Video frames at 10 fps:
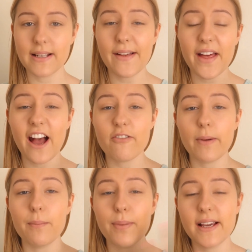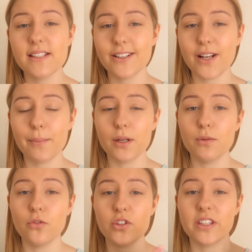Now that I have my base on, I'm going to
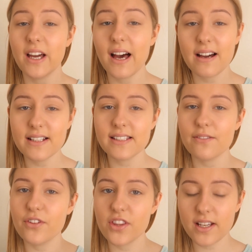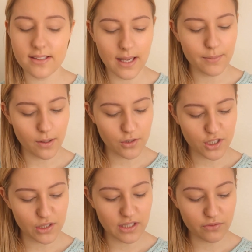move on to the eyes, and for this I'm going
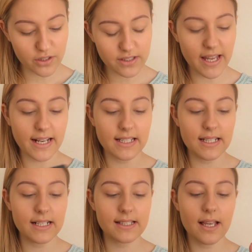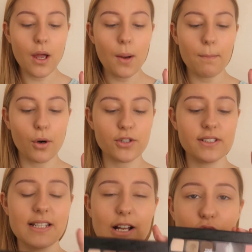to use the Real Techniques
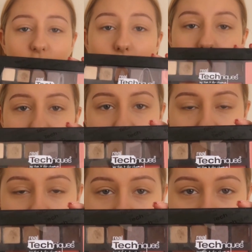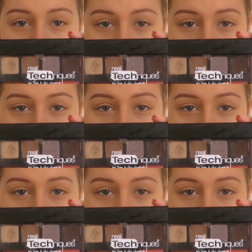Modern Natural Makeup Kit.